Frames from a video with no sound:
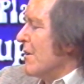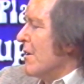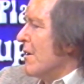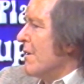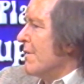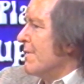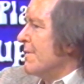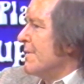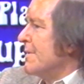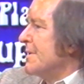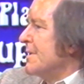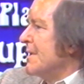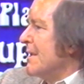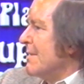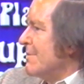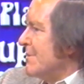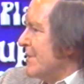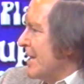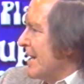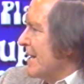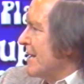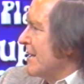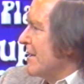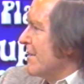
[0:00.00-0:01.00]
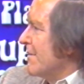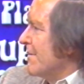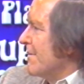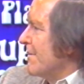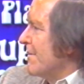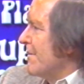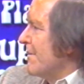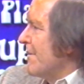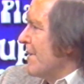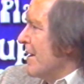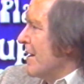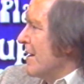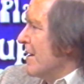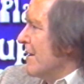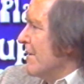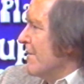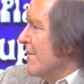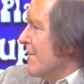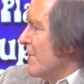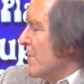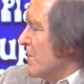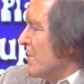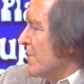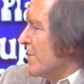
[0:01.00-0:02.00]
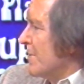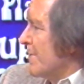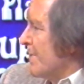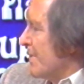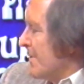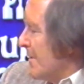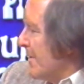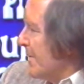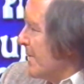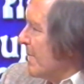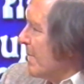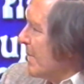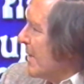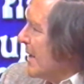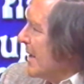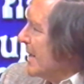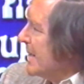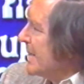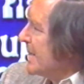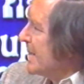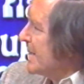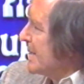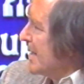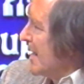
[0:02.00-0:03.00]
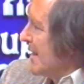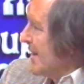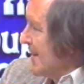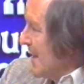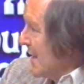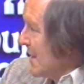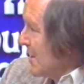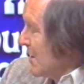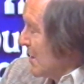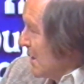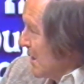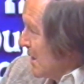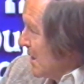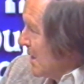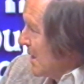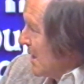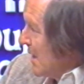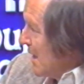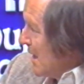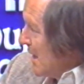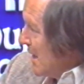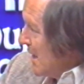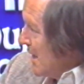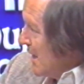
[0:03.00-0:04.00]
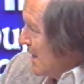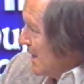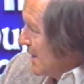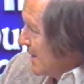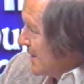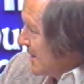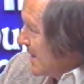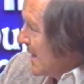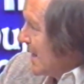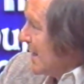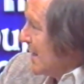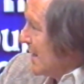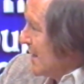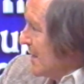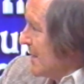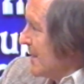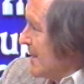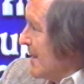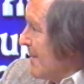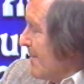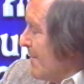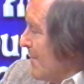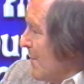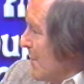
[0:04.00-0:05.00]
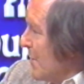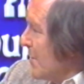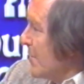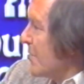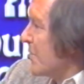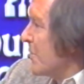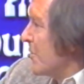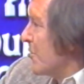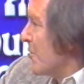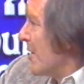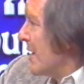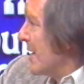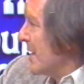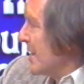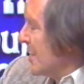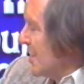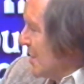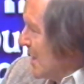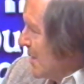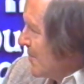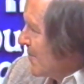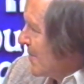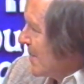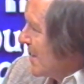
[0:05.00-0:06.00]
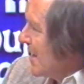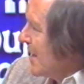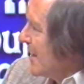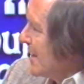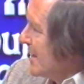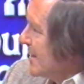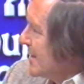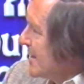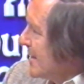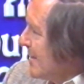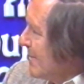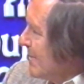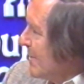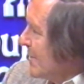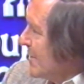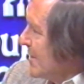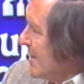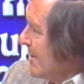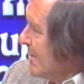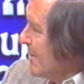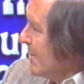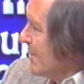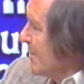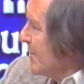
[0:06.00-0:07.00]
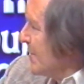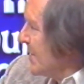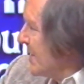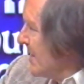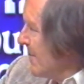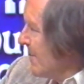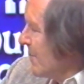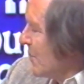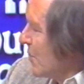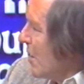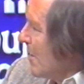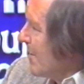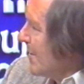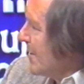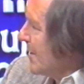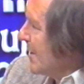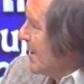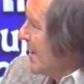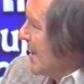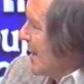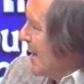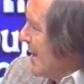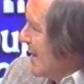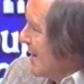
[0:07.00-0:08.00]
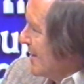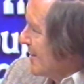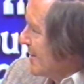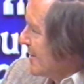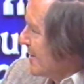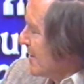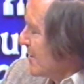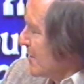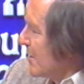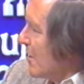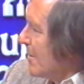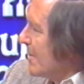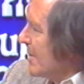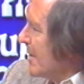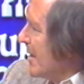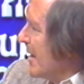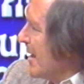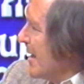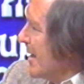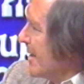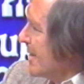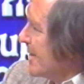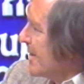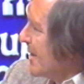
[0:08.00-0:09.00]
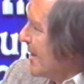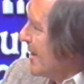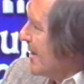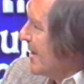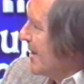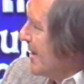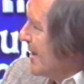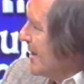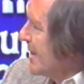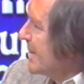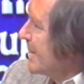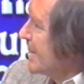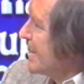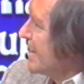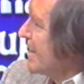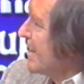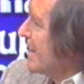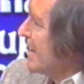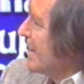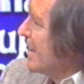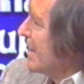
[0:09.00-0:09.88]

of subjective uh, views of different places and then uh, take it a step further to try and generalize some, some, some common held, commonly held ideas?